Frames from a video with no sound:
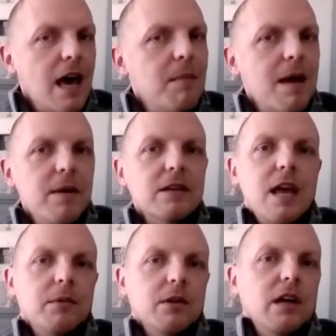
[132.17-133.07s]
and maybe it's
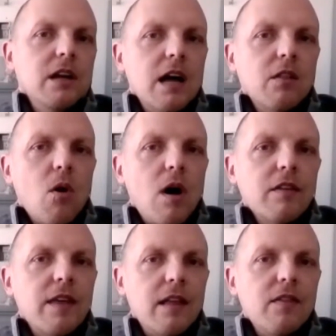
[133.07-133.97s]
able to
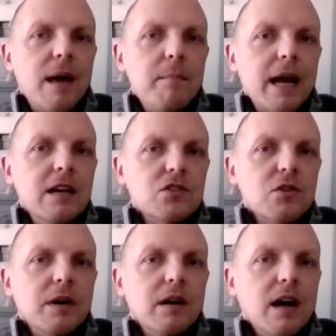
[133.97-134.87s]
unlock that
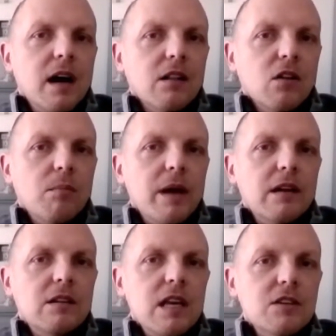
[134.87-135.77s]
mechanism a little
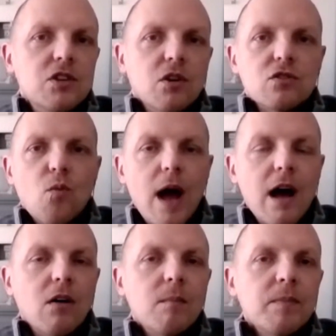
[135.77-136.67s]
bit easier as
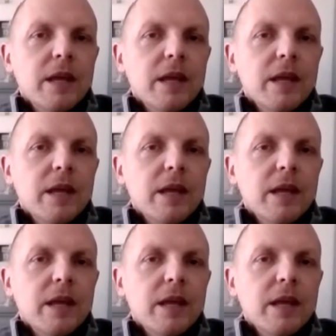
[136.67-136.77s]
well.